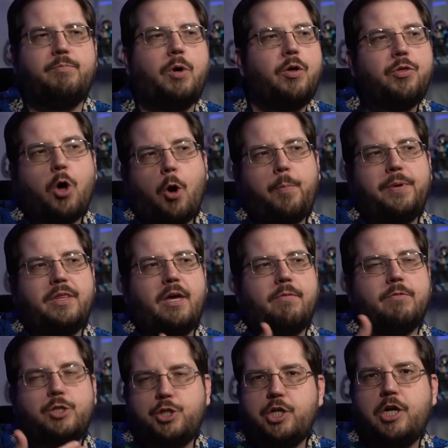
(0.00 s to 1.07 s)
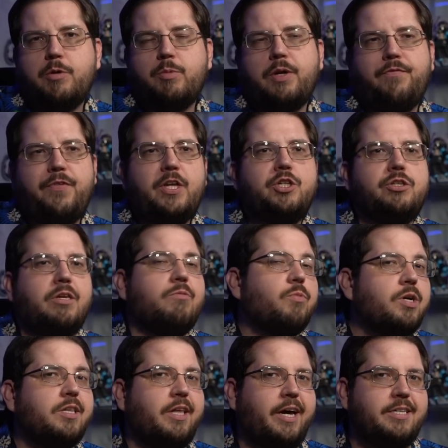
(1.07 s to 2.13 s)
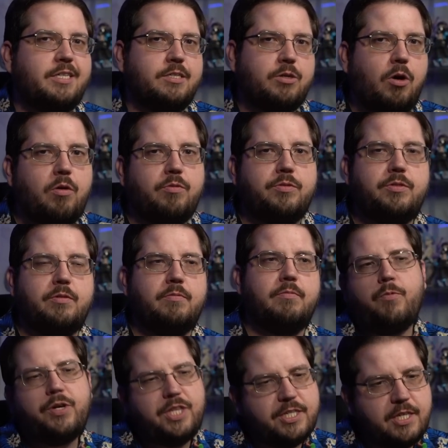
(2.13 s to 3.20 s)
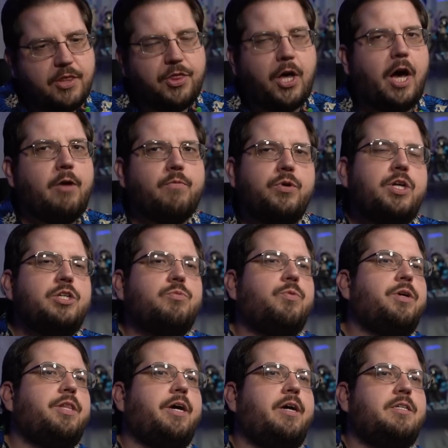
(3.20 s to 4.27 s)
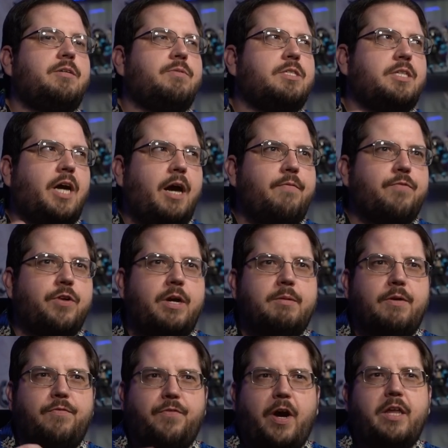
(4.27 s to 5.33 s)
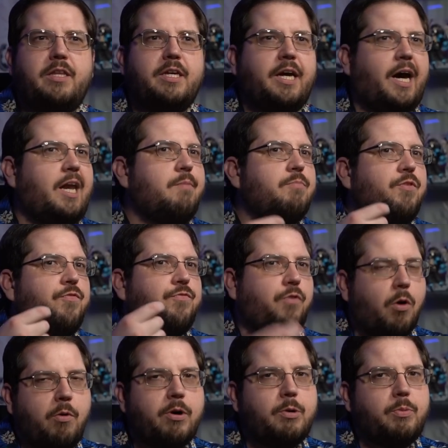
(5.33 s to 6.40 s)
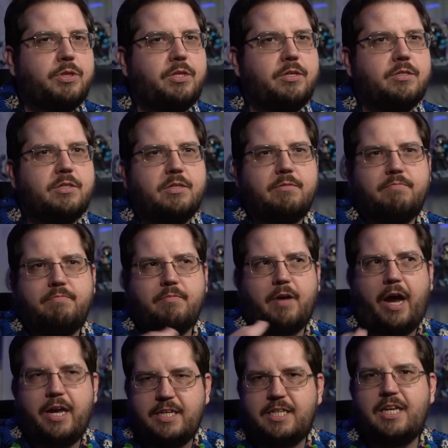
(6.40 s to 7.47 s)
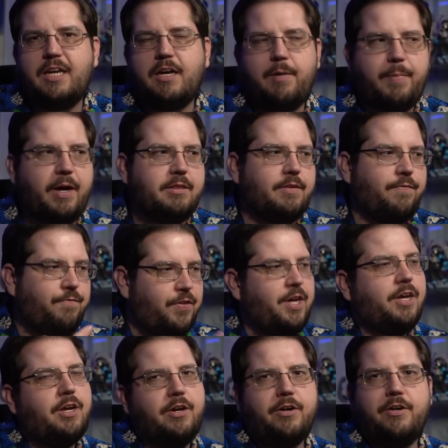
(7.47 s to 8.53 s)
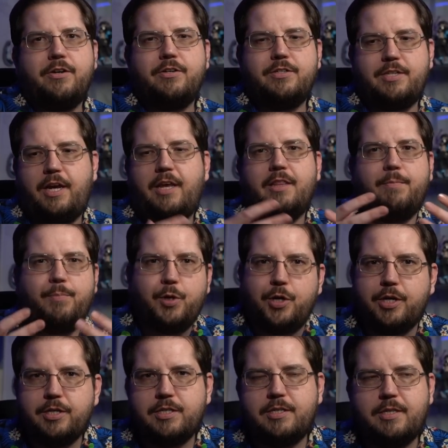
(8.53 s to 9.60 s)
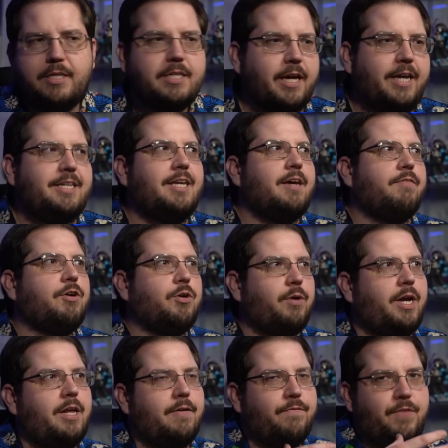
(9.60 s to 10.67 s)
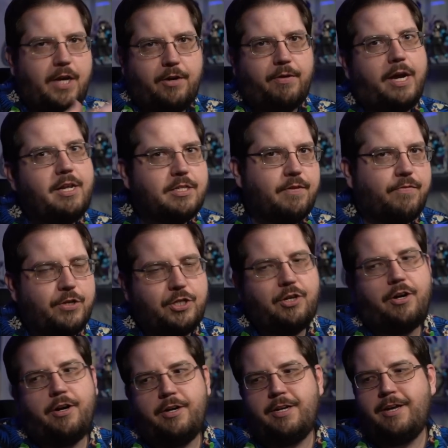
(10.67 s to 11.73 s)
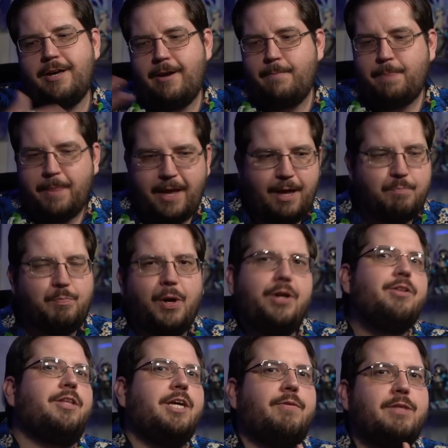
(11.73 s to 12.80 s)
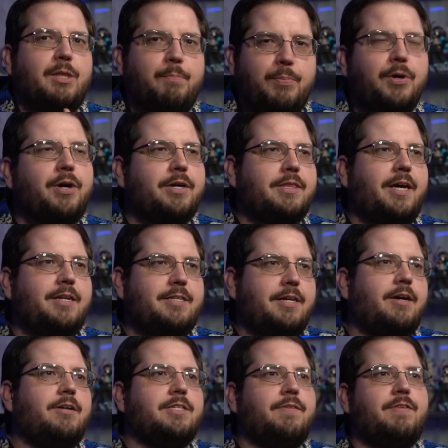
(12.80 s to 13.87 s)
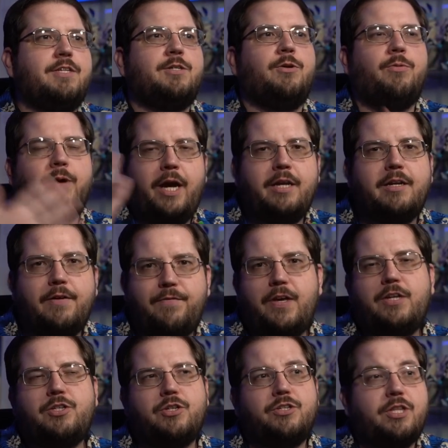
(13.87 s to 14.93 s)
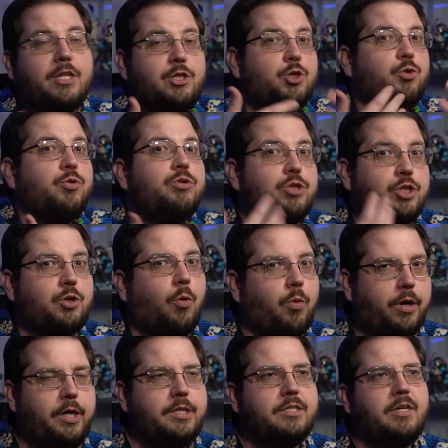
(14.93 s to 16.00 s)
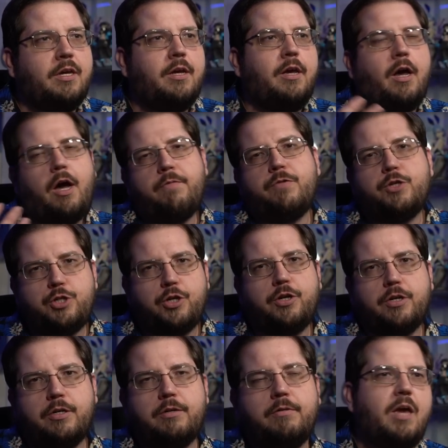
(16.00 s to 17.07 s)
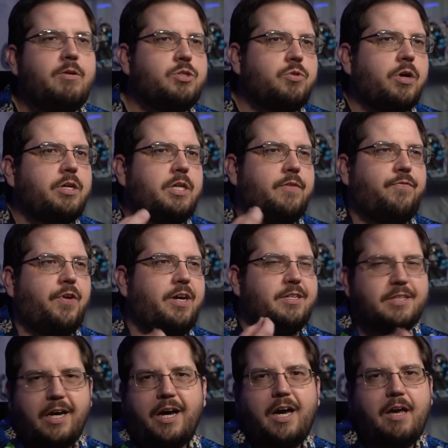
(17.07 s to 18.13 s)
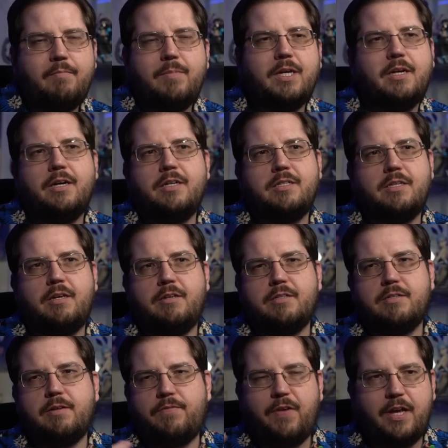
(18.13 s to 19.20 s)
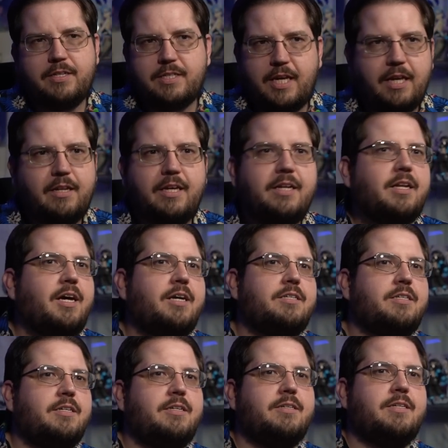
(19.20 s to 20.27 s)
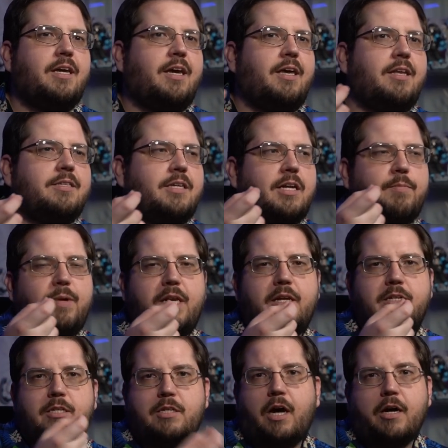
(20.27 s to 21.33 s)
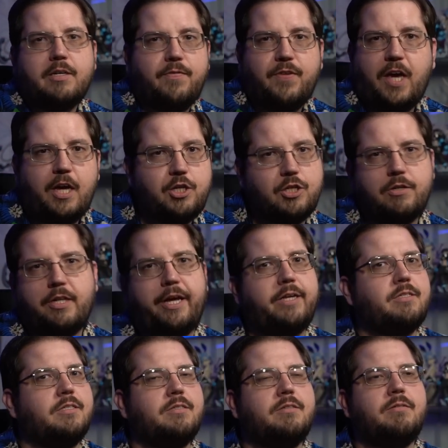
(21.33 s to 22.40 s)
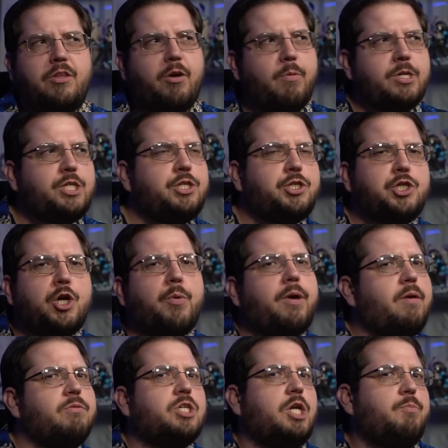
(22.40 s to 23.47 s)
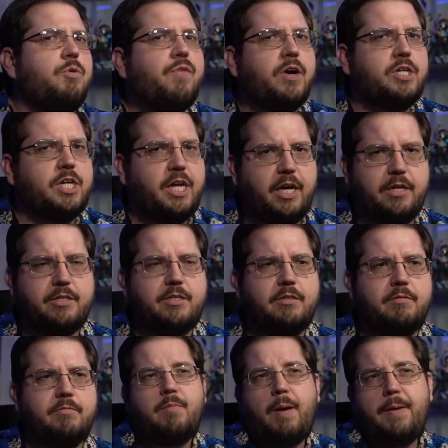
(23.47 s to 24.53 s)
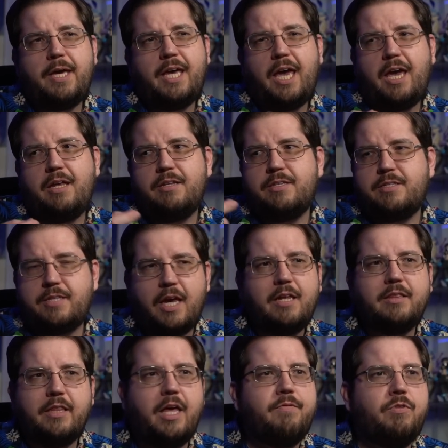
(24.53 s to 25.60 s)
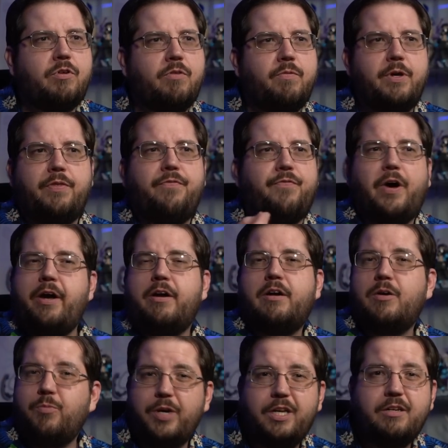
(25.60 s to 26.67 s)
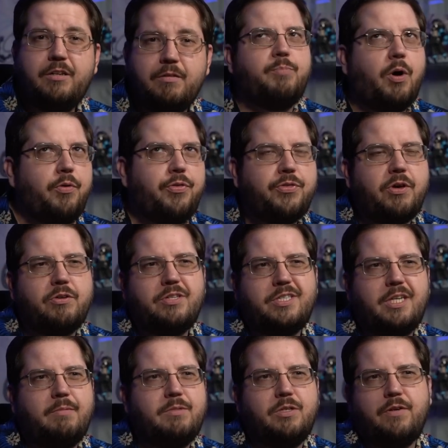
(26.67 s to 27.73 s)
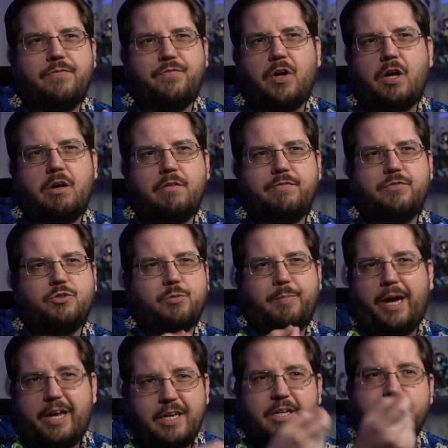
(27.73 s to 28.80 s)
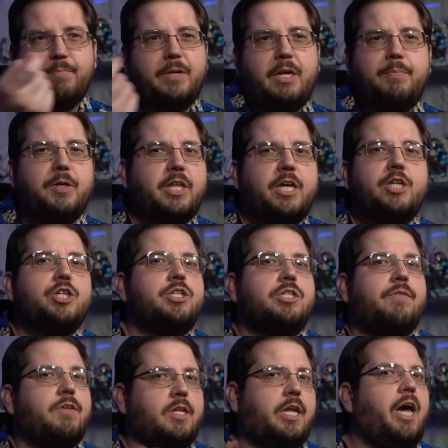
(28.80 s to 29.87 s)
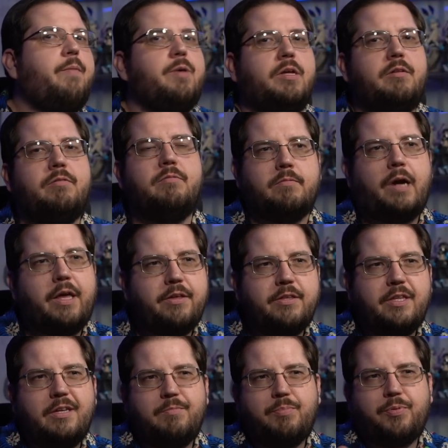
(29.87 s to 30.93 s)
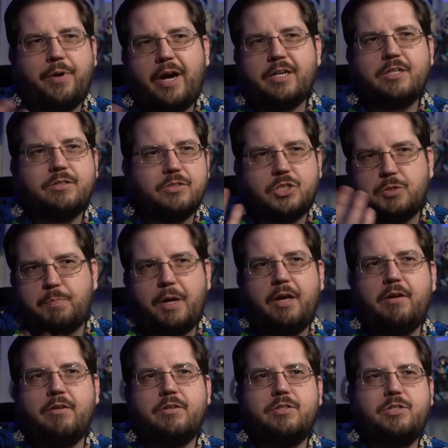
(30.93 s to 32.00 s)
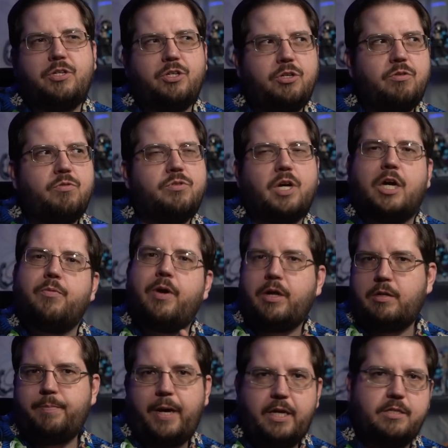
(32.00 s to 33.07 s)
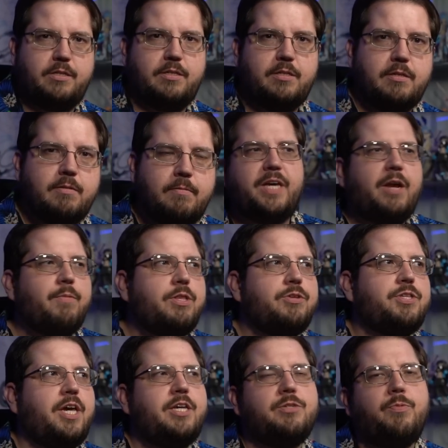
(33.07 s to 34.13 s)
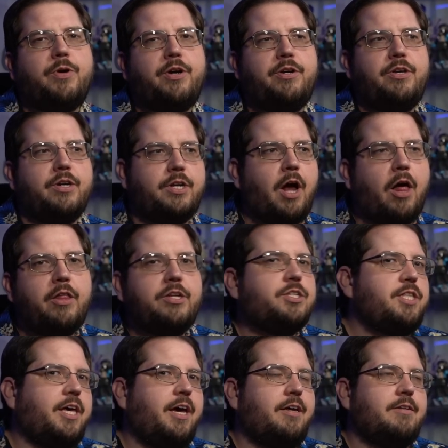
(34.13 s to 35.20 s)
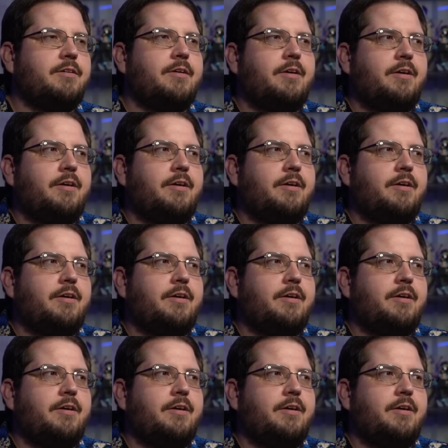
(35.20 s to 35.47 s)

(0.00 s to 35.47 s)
both hoping that Rajurd would eventually realize his goals. With this in thought, Rudeus realized it was time for him to finally kind of move forward with his idea about the figures and the books, this idea of creating figurines of Rajurd and bundling it with a book that tells of this great adventures, the true stories of Rajurd. He was struggling to find time because his advanced healing classes and his intermediate detoxification classes, though he wasn't sure what he was going to move on to next. Maybe gain saint level with fire and wind? Both of those seemed to involve dramatic manipulations of the climate, rather than practical spells to use on a regular basis. It's kind of one of those things where you acknowledge that